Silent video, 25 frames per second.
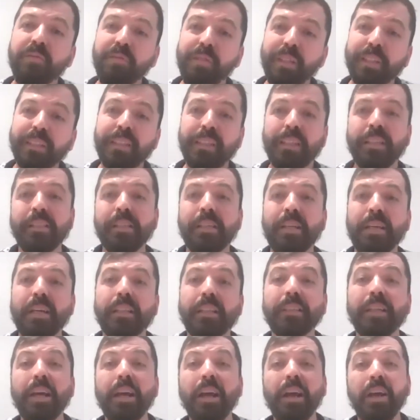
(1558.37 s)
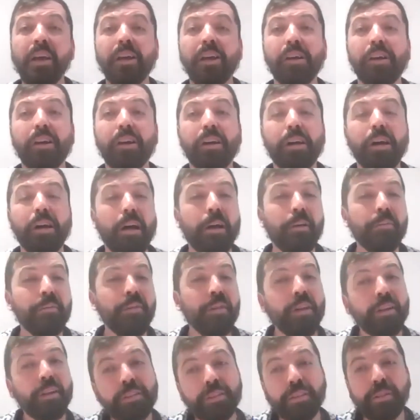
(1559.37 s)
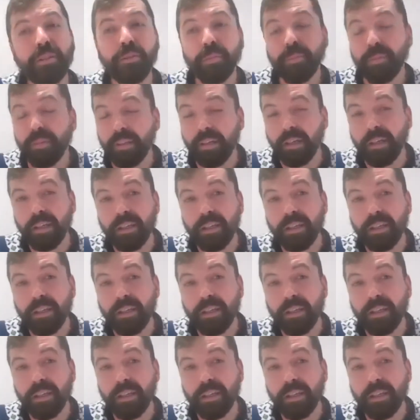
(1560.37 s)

we did it, uh, I'm not super